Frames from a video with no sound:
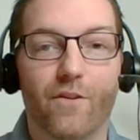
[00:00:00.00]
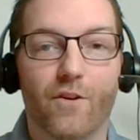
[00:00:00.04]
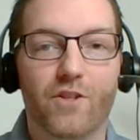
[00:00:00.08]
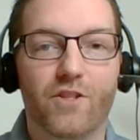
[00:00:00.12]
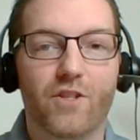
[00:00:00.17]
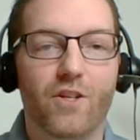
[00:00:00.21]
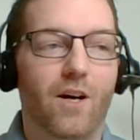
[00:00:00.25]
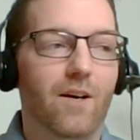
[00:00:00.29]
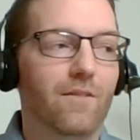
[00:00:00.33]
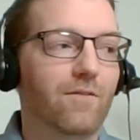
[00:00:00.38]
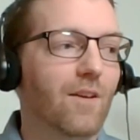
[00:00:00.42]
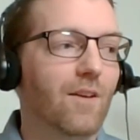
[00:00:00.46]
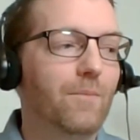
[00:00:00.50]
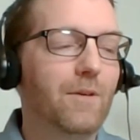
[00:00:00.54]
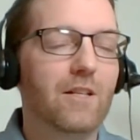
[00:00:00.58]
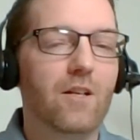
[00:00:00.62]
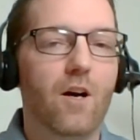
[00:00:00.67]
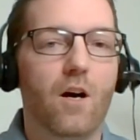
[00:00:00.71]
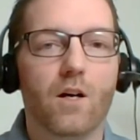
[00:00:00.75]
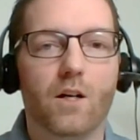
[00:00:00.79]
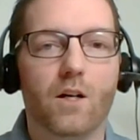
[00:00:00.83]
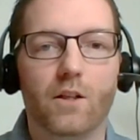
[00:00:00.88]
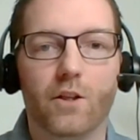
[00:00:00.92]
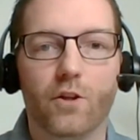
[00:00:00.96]
First off, let me
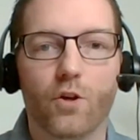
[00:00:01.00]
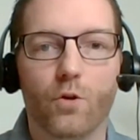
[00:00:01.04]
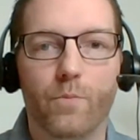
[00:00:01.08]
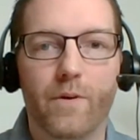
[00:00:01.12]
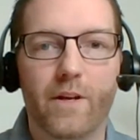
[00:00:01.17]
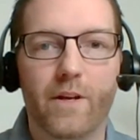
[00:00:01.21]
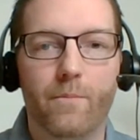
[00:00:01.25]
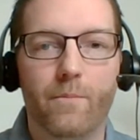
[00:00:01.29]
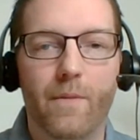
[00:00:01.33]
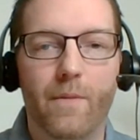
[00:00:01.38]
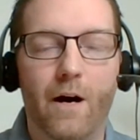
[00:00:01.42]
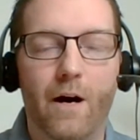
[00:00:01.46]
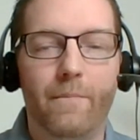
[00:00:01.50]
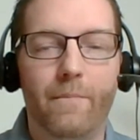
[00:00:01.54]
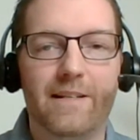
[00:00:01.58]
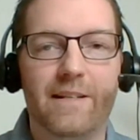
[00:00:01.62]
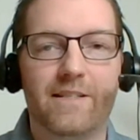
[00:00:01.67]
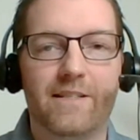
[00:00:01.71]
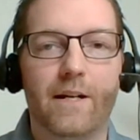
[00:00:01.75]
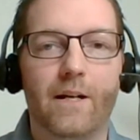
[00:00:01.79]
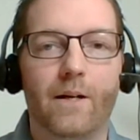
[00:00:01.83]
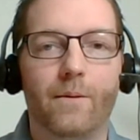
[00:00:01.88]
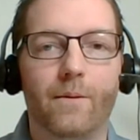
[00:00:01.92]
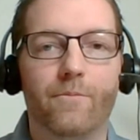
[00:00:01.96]
talk a little bit about my
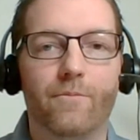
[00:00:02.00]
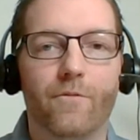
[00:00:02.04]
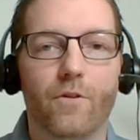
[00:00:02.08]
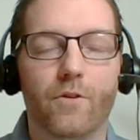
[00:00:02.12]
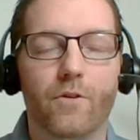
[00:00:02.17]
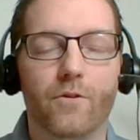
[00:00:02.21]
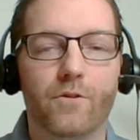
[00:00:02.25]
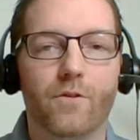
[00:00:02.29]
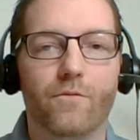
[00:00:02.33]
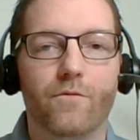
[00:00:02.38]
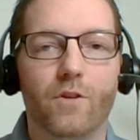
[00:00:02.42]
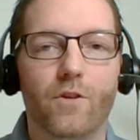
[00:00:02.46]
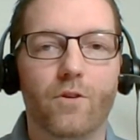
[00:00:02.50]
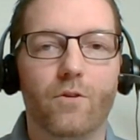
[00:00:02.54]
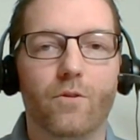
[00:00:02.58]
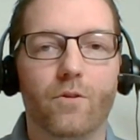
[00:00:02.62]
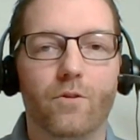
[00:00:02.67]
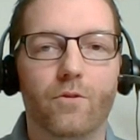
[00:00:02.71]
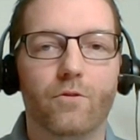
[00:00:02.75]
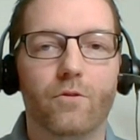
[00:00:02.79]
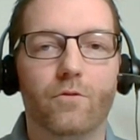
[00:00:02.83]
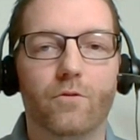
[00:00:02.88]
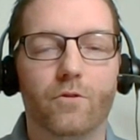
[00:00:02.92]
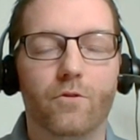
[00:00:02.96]
setup for those of you
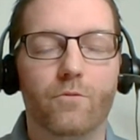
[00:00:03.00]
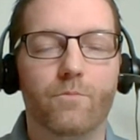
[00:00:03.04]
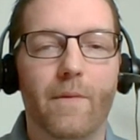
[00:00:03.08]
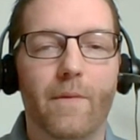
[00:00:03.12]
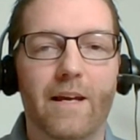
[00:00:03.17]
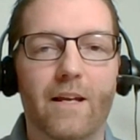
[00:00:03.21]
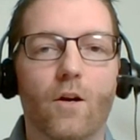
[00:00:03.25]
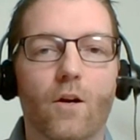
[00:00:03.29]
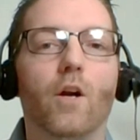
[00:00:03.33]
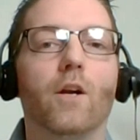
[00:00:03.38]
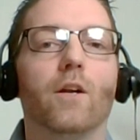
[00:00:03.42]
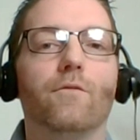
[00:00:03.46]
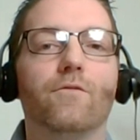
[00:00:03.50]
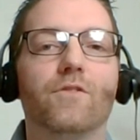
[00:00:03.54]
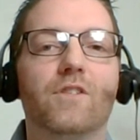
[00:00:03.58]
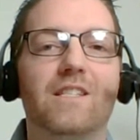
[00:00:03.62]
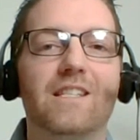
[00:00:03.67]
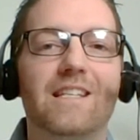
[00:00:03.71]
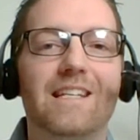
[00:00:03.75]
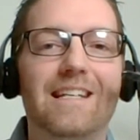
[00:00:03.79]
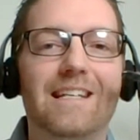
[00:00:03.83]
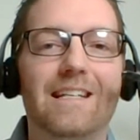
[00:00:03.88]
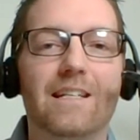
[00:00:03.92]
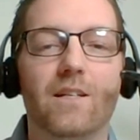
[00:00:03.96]
who who may not have
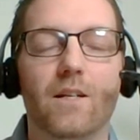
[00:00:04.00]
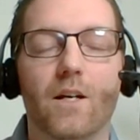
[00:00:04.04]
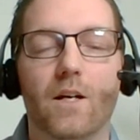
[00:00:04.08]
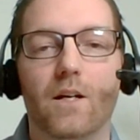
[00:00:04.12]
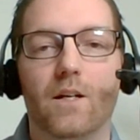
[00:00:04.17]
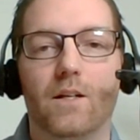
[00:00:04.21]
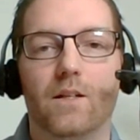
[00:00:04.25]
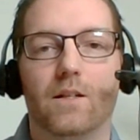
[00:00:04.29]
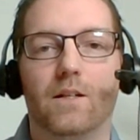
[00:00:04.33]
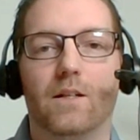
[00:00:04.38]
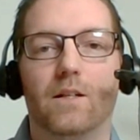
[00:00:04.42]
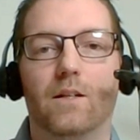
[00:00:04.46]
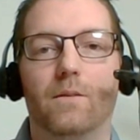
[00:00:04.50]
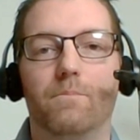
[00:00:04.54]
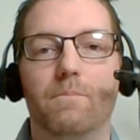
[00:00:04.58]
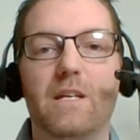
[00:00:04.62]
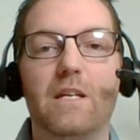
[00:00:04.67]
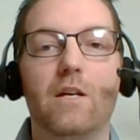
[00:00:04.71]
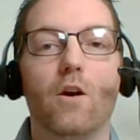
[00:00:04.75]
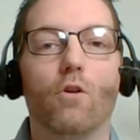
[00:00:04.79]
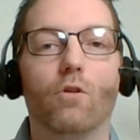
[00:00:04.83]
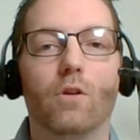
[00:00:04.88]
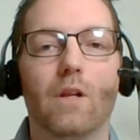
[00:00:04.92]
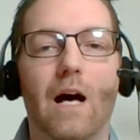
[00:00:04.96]
seen uh,
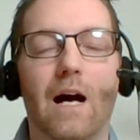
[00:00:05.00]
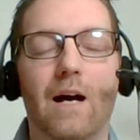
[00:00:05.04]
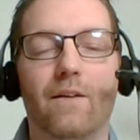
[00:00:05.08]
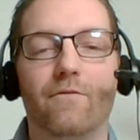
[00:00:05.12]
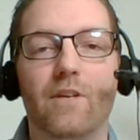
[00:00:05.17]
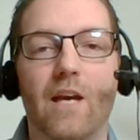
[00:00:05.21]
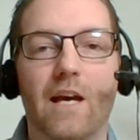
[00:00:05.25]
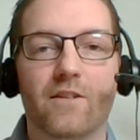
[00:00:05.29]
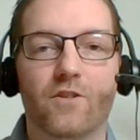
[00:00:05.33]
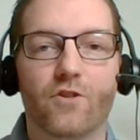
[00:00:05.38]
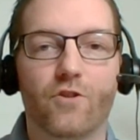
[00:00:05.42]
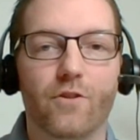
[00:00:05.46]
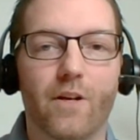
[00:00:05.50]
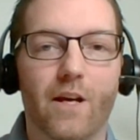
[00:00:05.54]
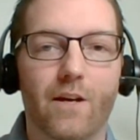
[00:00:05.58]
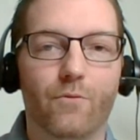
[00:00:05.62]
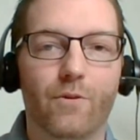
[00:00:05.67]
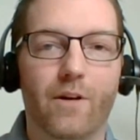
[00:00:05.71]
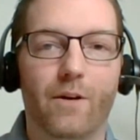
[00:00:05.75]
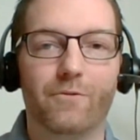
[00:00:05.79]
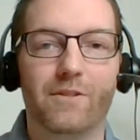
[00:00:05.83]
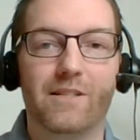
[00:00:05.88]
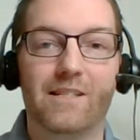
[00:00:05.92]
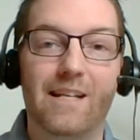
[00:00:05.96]
me go live yesterday
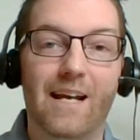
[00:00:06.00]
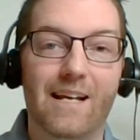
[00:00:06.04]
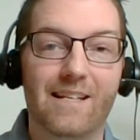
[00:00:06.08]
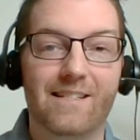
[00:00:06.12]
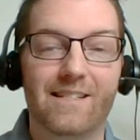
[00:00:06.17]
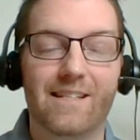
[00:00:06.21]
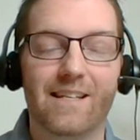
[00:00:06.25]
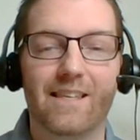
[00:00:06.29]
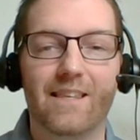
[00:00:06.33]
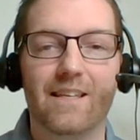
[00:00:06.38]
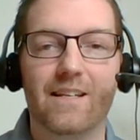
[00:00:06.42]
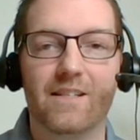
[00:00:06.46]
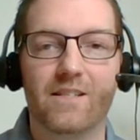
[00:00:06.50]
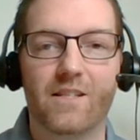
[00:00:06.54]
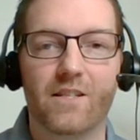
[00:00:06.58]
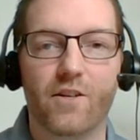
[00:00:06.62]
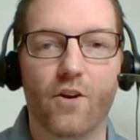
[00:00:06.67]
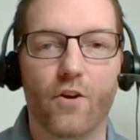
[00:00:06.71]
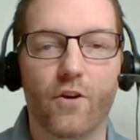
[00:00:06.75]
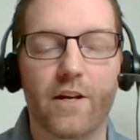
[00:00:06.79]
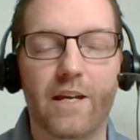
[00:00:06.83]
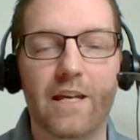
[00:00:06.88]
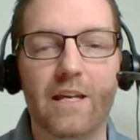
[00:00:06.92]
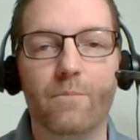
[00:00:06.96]
when I was testing this
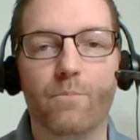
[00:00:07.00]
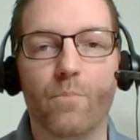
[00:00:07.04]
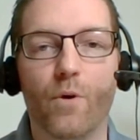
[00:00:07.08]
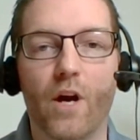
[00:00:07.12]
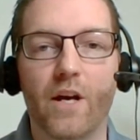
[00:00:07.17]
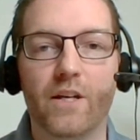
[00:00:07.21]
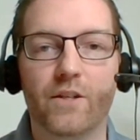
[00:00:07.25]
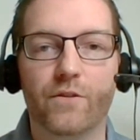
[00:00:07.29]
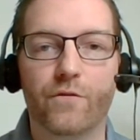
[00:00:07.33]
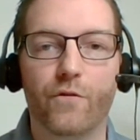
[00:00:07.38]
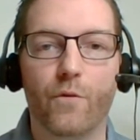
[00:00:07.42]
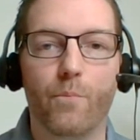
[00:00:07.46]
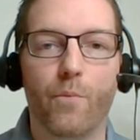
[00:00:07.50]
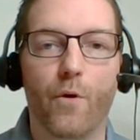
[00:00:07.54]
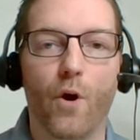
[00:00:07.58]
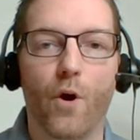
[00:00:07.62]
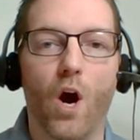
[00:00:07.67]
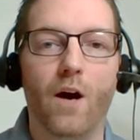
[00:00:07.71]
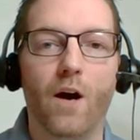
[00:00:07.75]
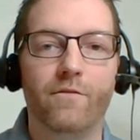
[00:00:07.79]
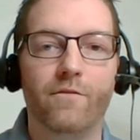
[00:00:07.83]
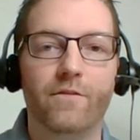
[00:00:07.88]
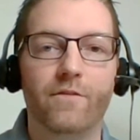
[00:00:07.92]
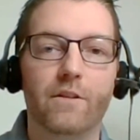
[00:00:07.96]
in our Heat Press for
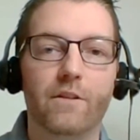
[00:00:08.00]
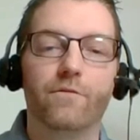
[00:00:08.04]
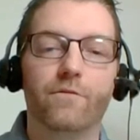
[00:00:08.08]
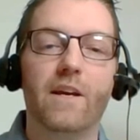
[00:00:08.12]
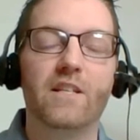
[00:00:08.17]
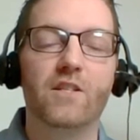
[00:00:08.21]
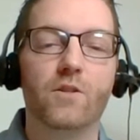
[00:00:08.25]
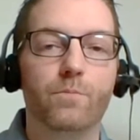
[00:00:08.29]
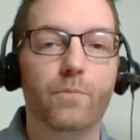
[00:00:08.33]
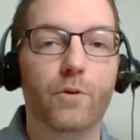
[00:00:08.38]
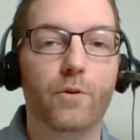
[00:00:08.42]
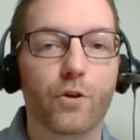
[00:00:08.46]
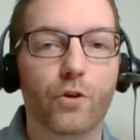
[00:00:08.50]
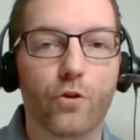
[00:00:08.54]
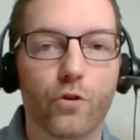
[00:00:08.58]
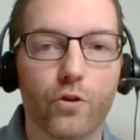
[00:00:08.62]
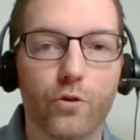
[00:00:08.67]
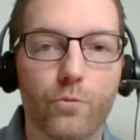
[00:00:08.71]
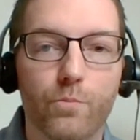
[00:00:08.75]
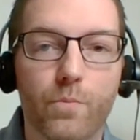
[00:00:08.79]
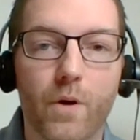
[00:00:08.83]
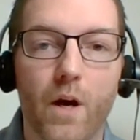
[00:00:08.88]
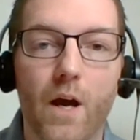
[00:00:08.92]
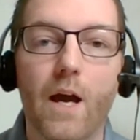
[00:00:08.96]
Profit Facebook
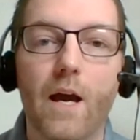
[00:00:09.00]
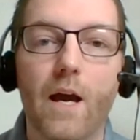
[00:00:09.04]
group.